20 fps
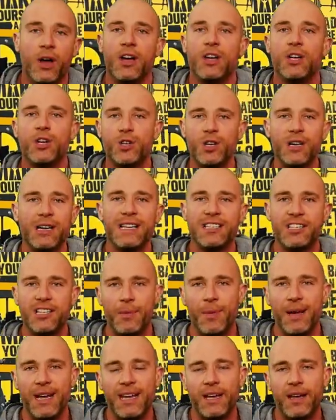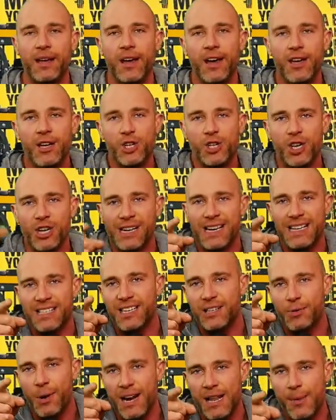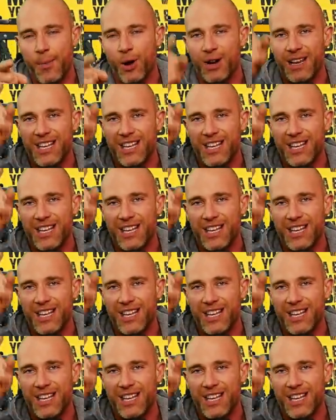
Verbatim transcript: You shouldn't listen to me. You shouldn't listen to anybody.